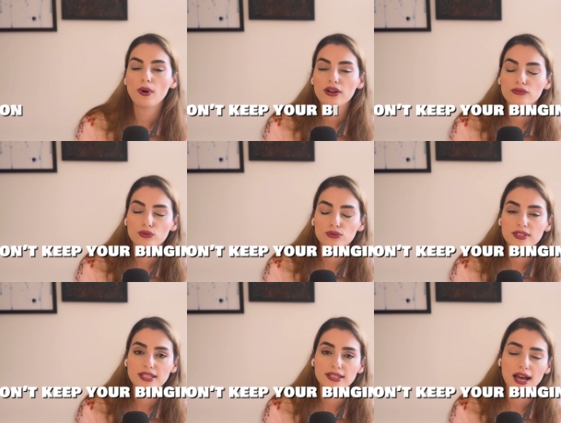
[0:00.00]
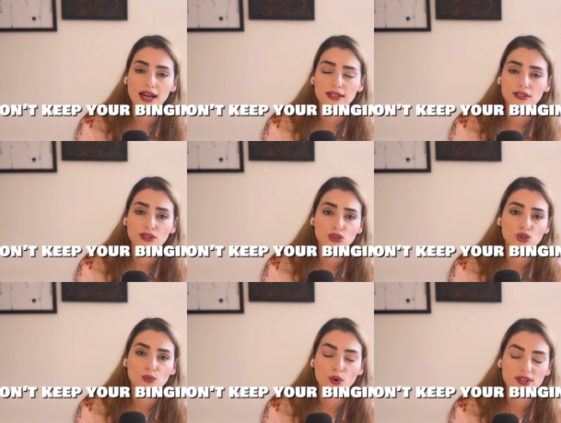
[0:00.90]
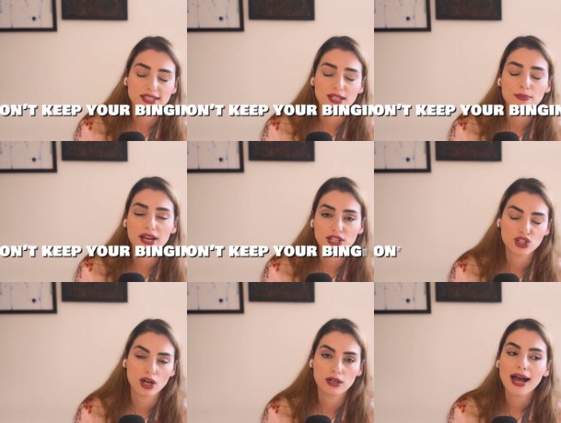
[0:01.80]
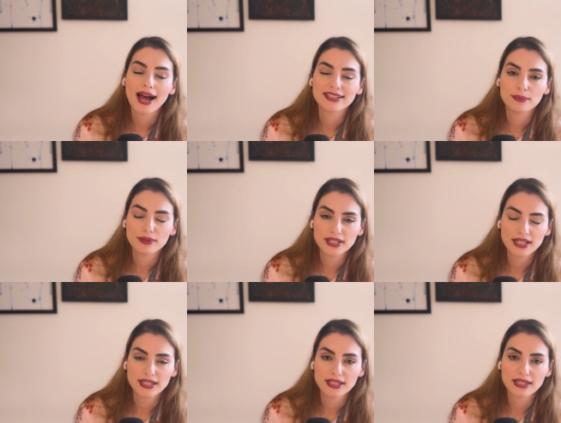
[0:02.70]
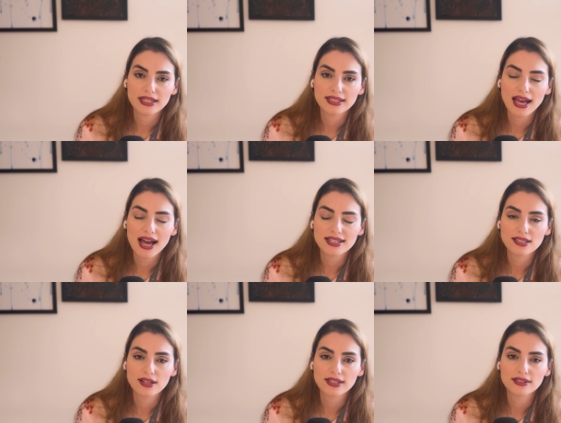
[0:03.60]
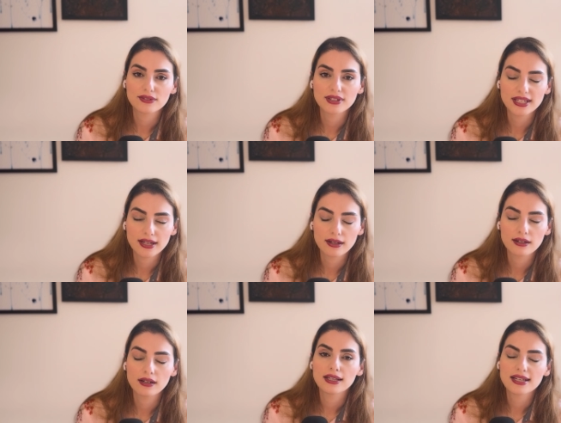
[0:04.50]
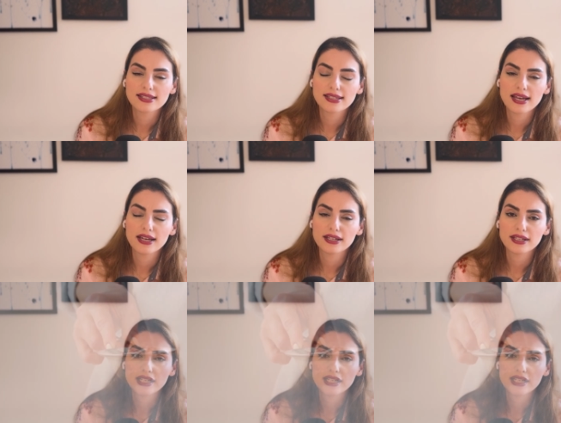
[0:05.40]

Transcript: buy foods that you mostly binge on. At the beginning, it acts like a trigger. Let's say